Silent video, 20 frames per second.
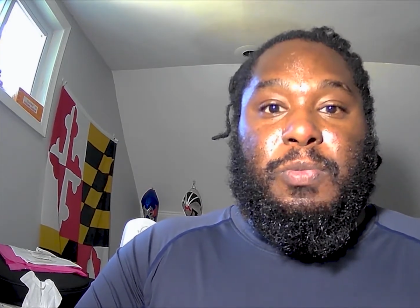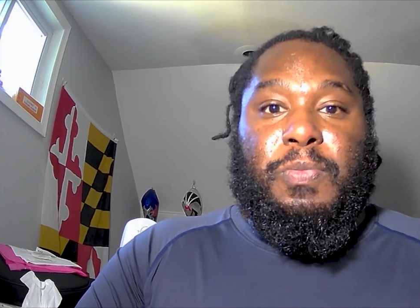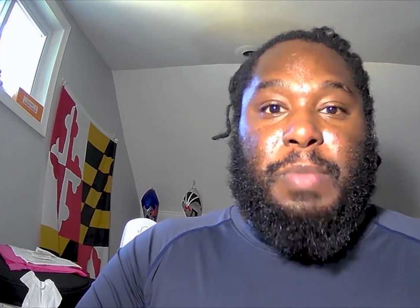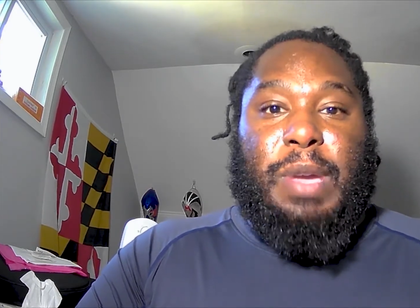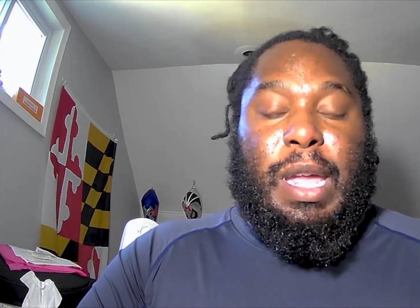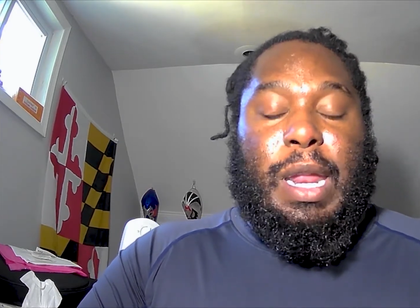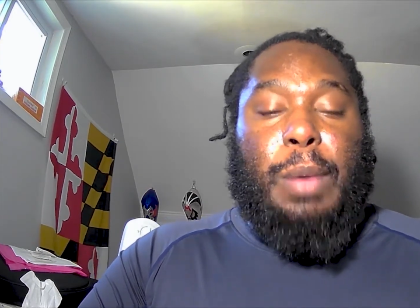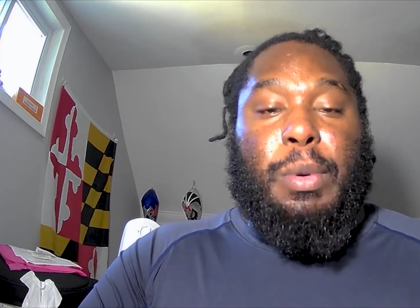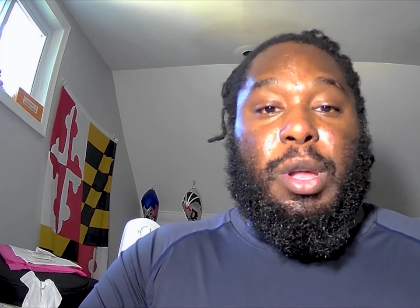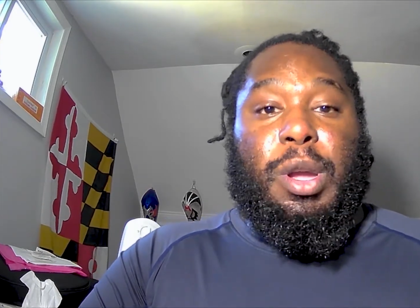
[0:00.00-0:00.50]

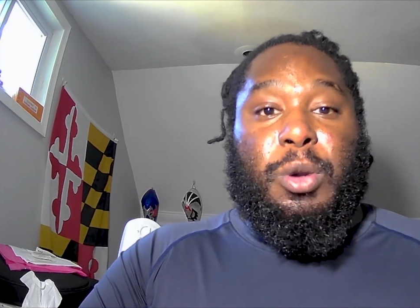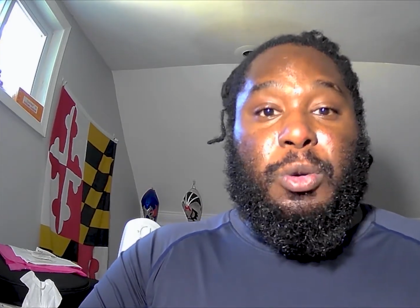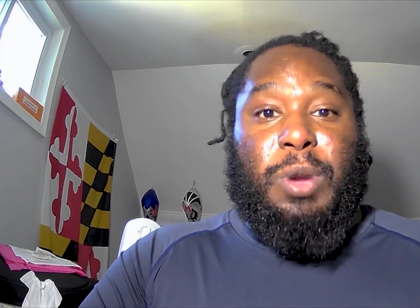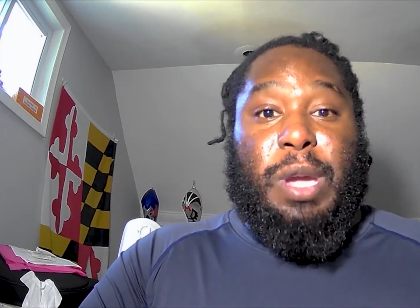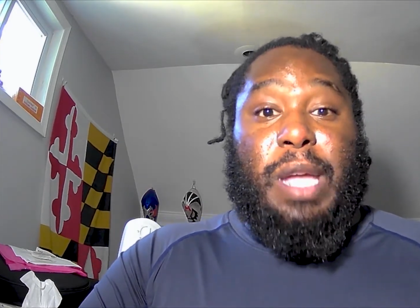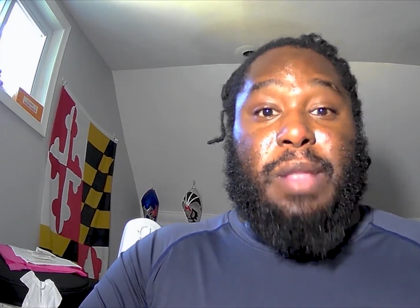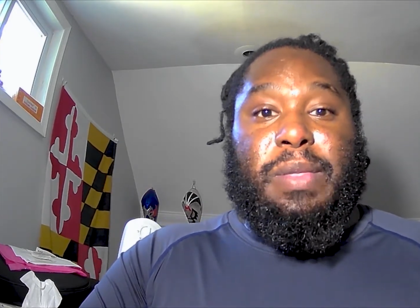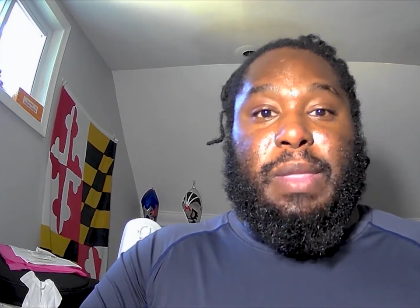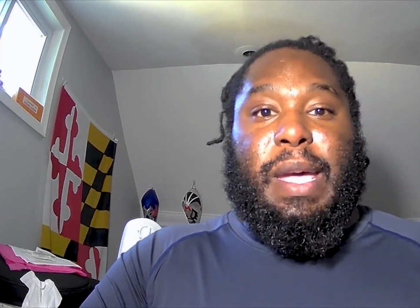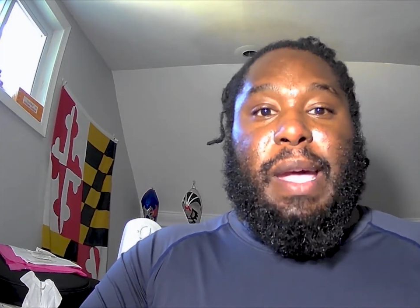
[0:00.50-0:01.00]
being able to
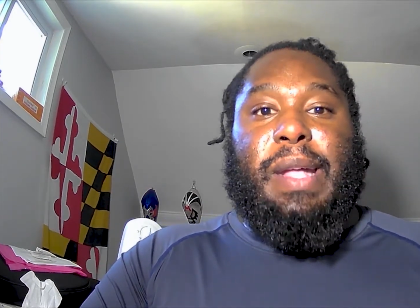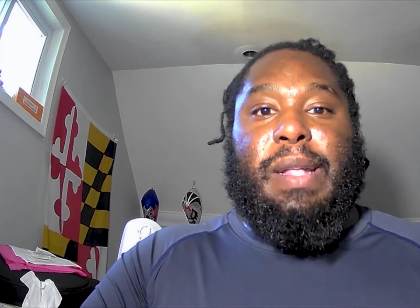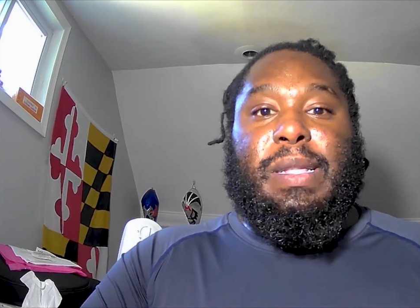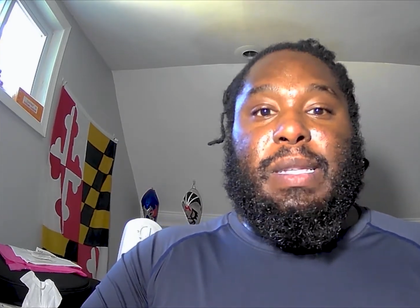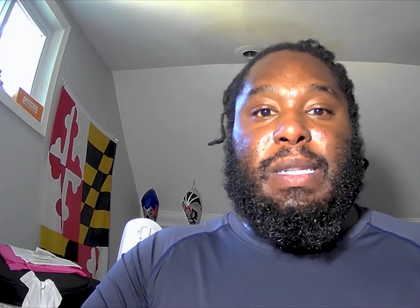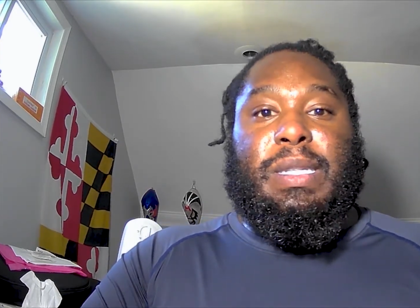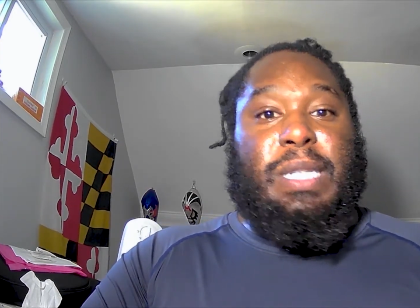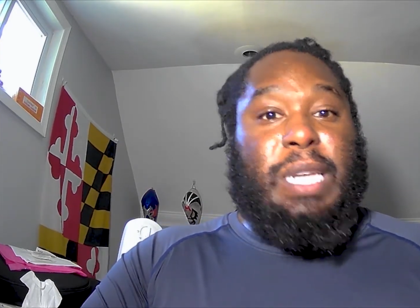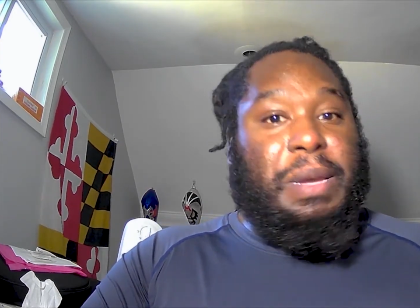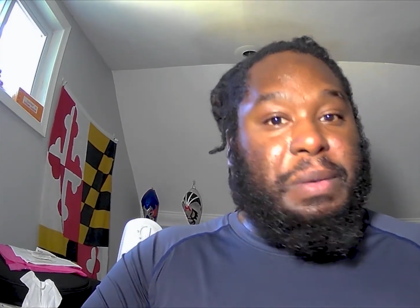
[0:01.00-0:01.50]
create that
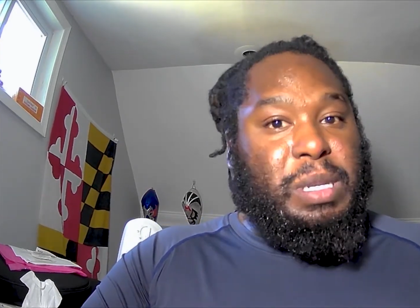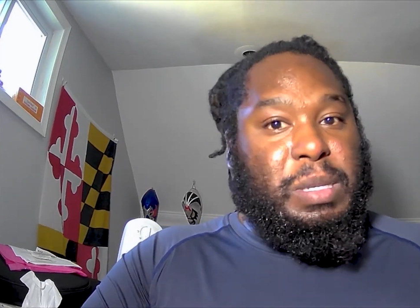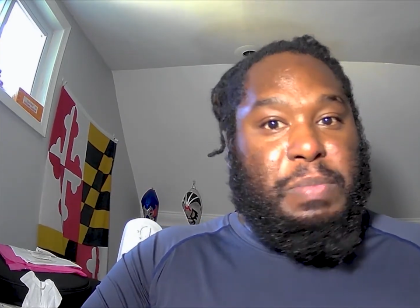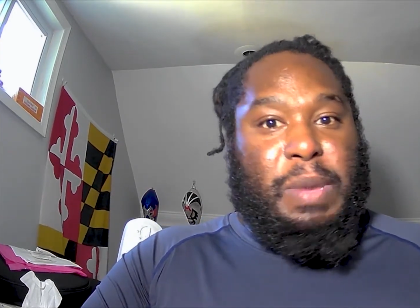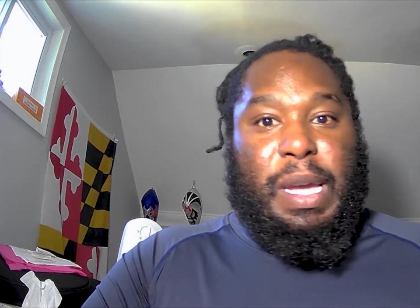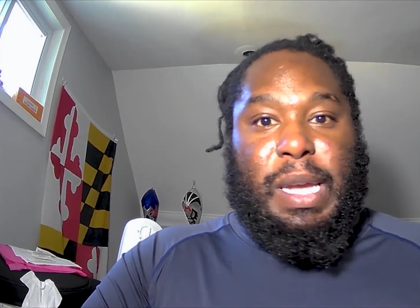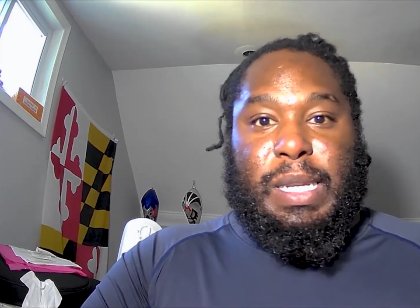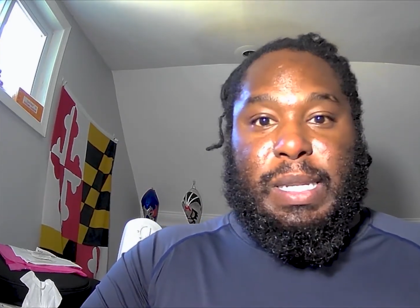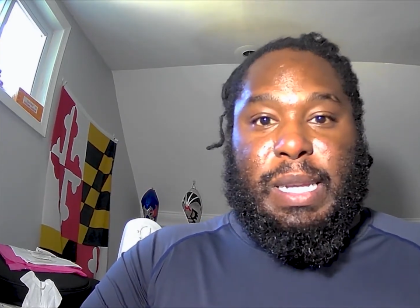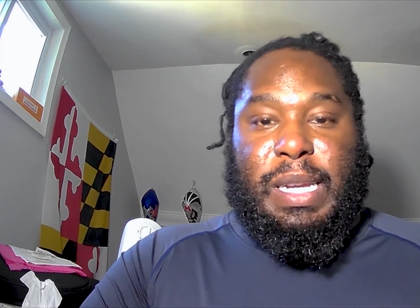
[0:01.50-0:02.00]
safe
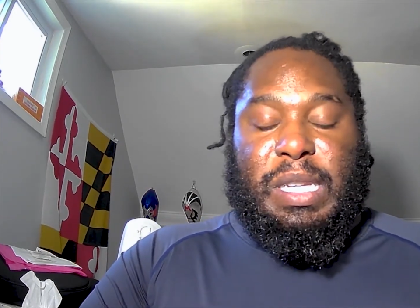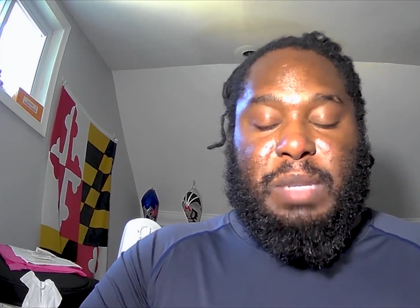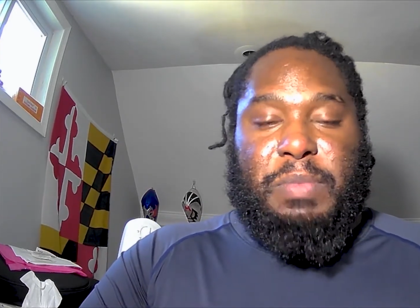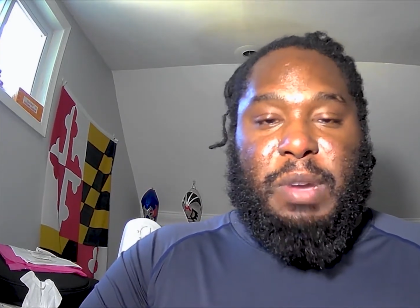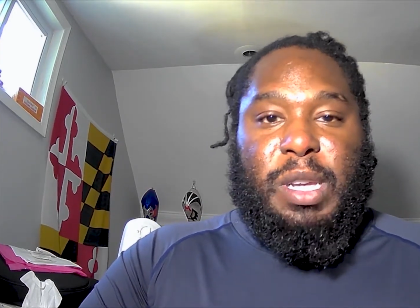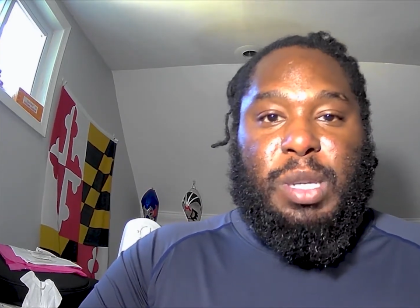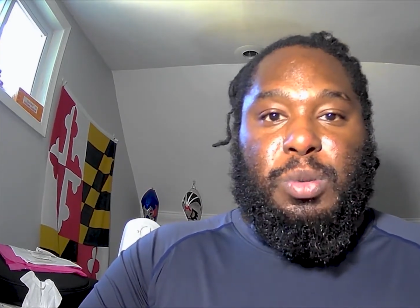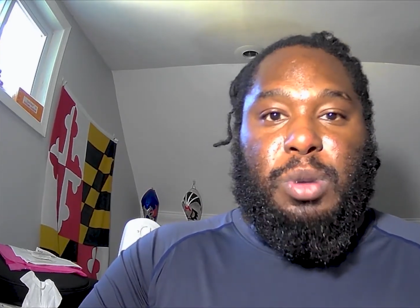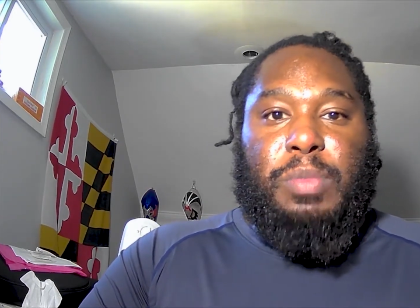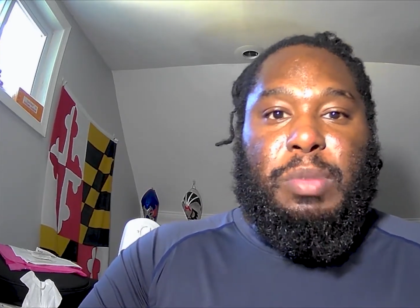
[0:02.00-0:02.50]
space, that
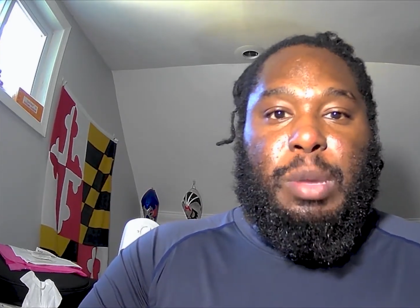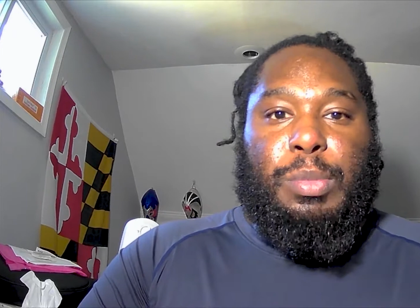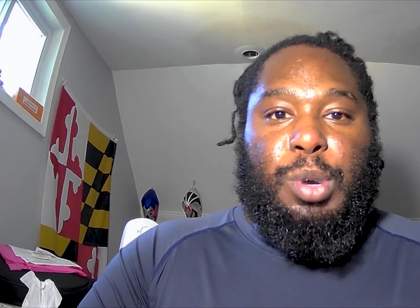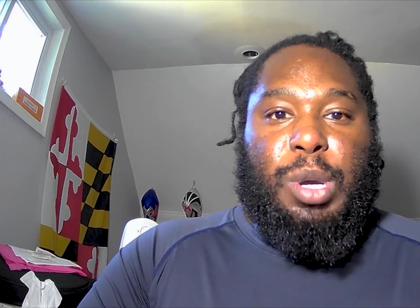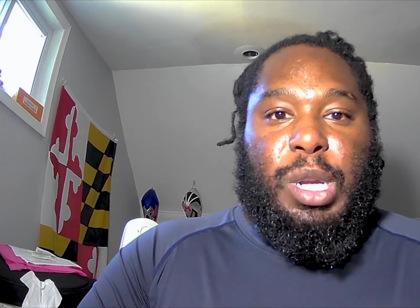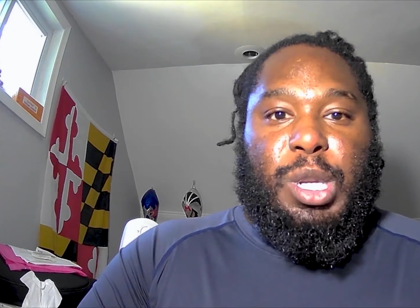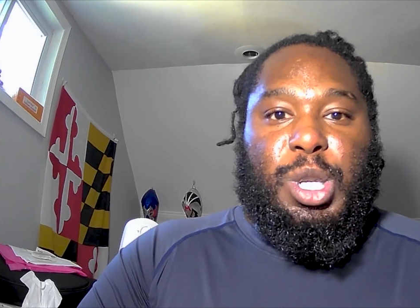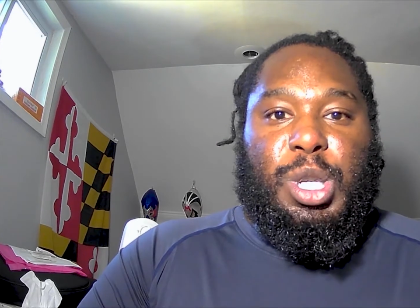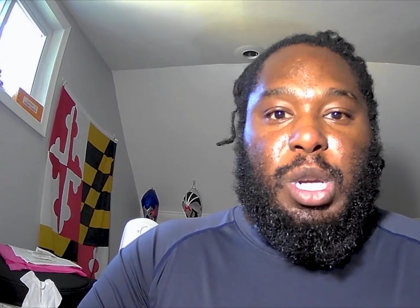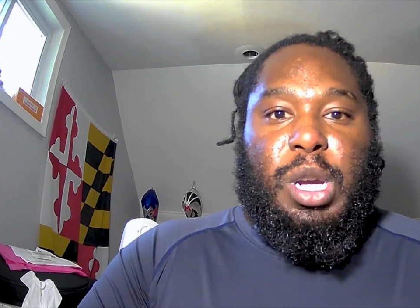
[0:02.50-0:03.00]
space where people
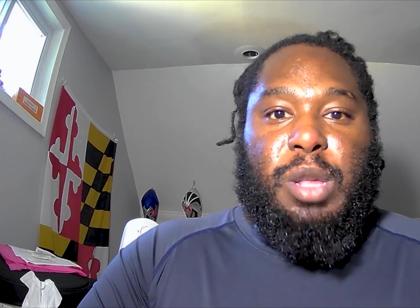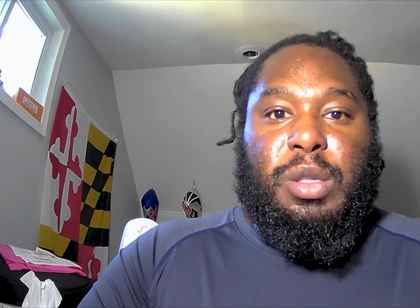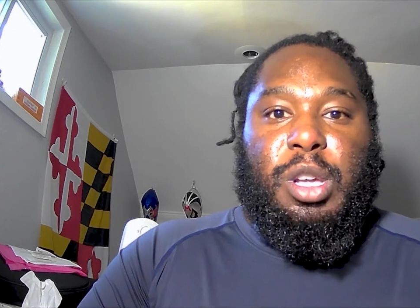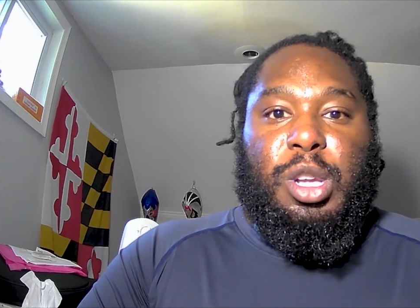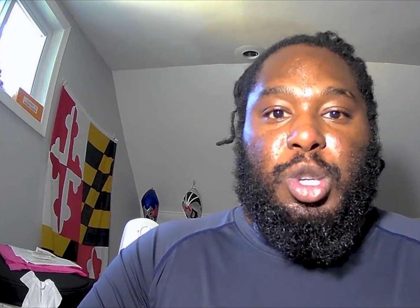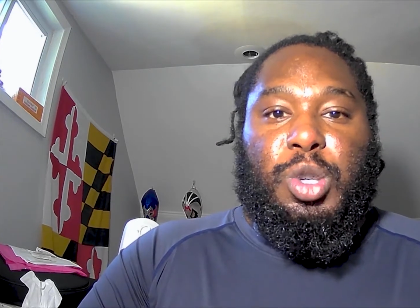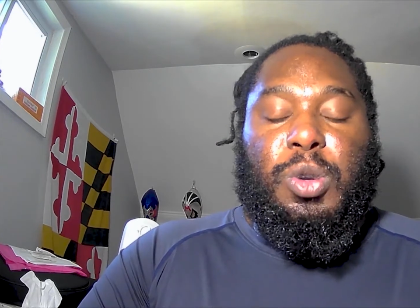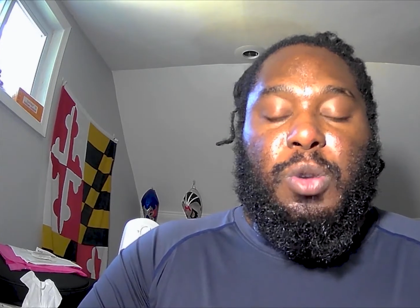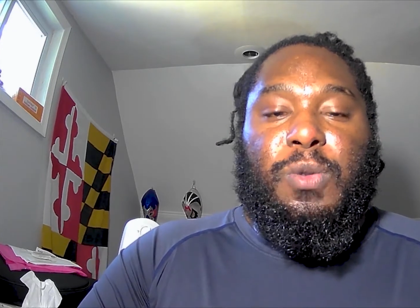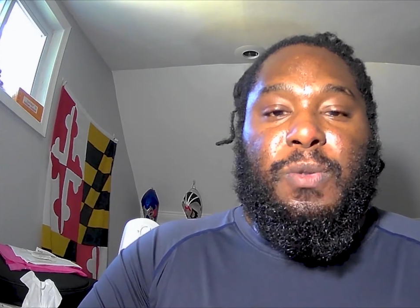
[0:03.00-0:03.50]
can share their
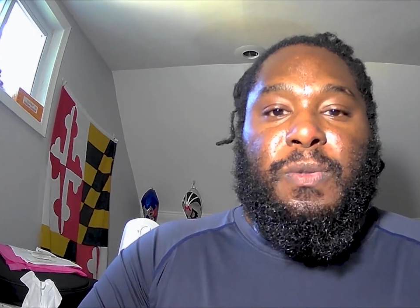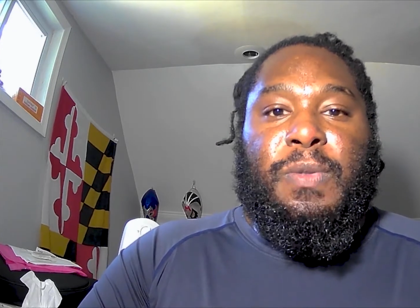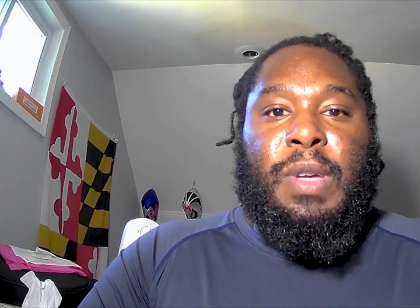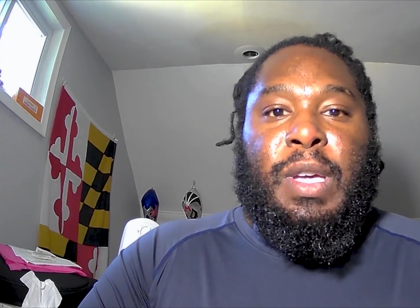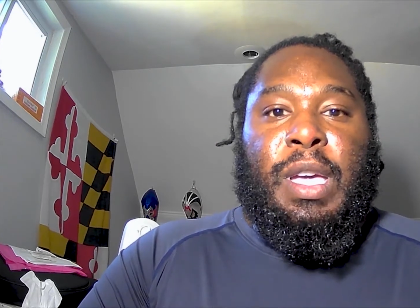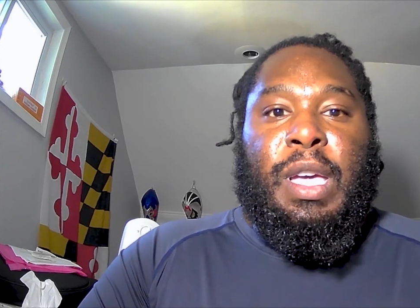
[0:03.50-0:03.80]
truth.